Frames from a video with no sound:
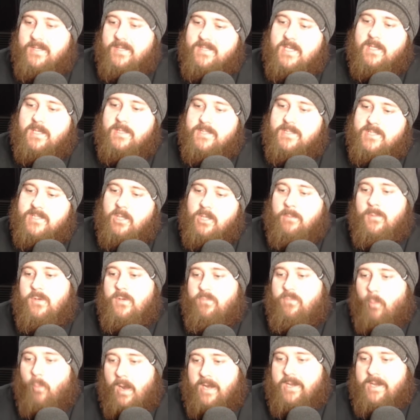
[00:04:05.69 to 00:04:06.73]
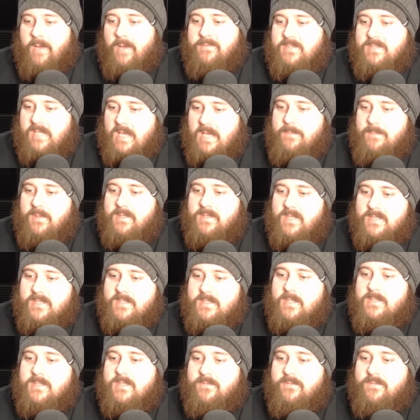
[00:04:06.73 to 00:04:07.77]
Izzy can still move well enough to keep the
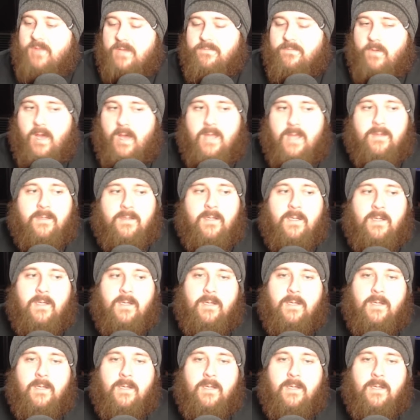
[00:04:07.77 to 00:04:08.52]
distance if they fight?